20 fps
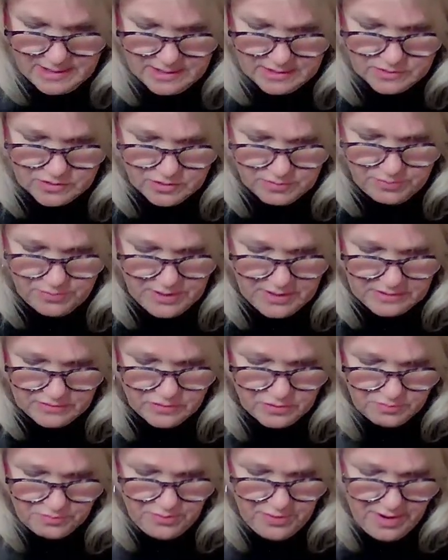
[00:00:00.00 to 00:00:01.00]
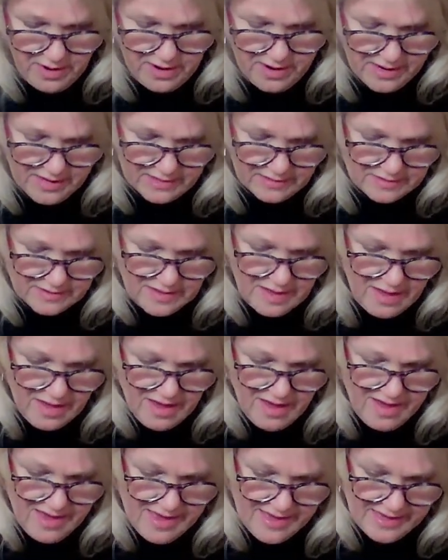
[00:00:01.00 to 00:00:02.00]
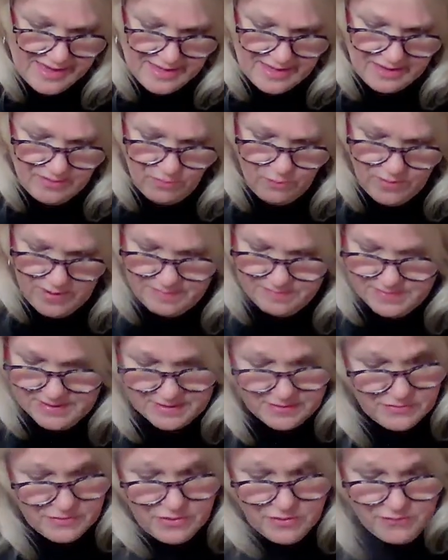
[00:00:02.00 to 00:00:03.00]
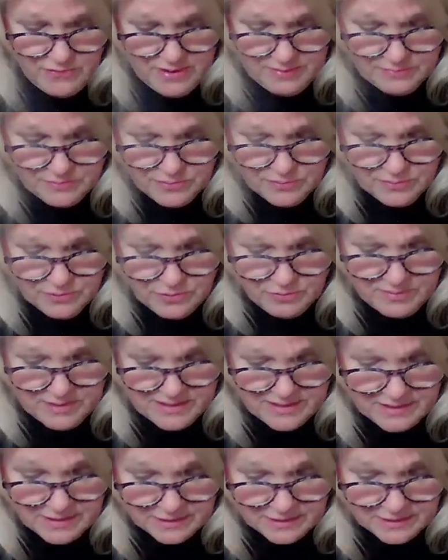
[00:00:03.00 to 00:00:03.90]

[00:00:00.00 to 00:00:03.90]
surprise, surprise, I can wipe that stove up, so it's no big